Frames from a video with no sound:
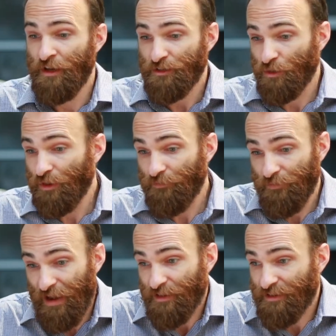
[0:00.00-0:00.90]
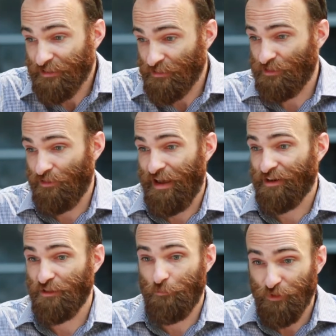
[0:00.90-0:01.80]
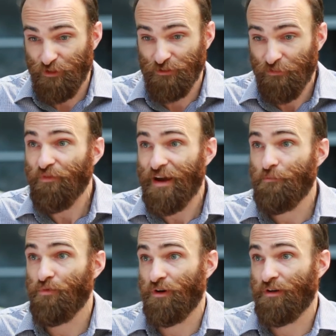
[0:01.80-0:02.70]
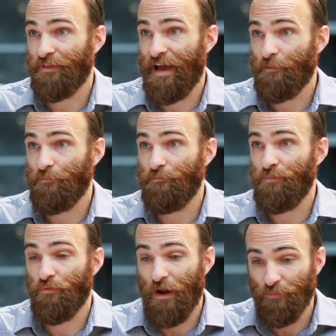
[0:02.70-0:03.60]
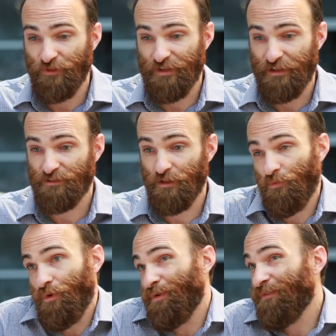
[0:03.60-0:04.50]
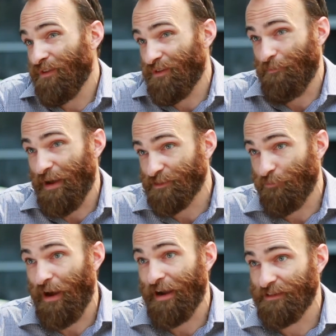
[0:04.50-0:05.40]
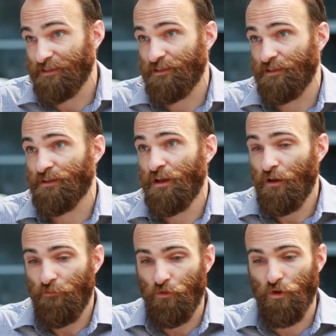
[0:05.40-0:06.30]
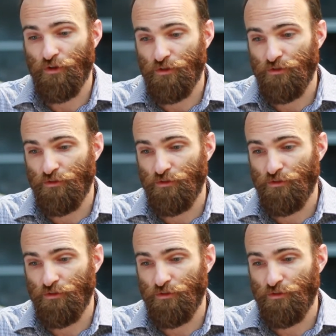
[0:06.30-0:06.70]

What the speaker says: So we found it necessary to actually build a framework that represents some of what we feel are the best practices for